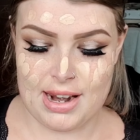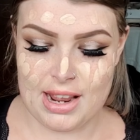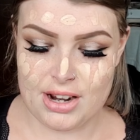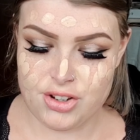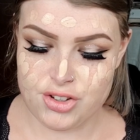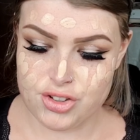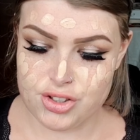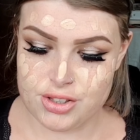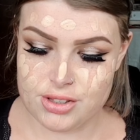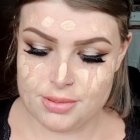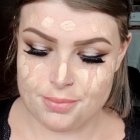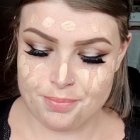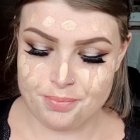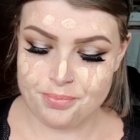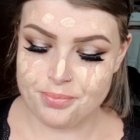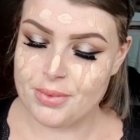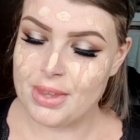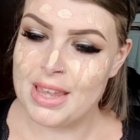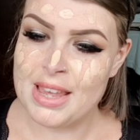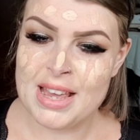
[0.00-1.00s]

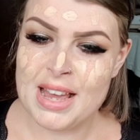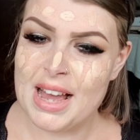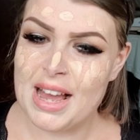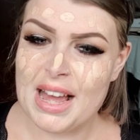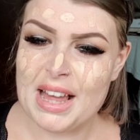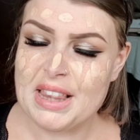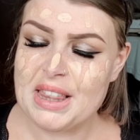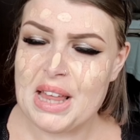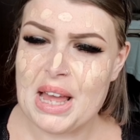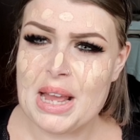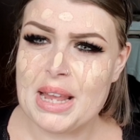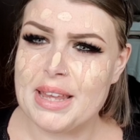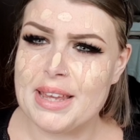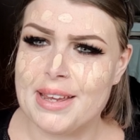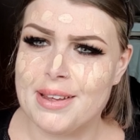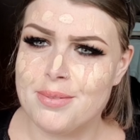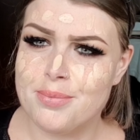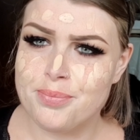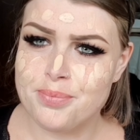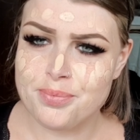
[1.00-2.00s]
I like
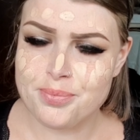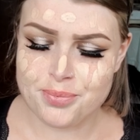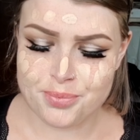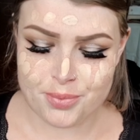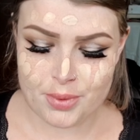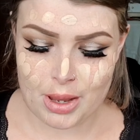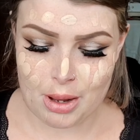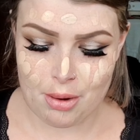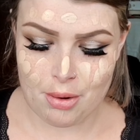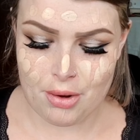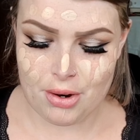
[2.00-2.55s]
it. I'm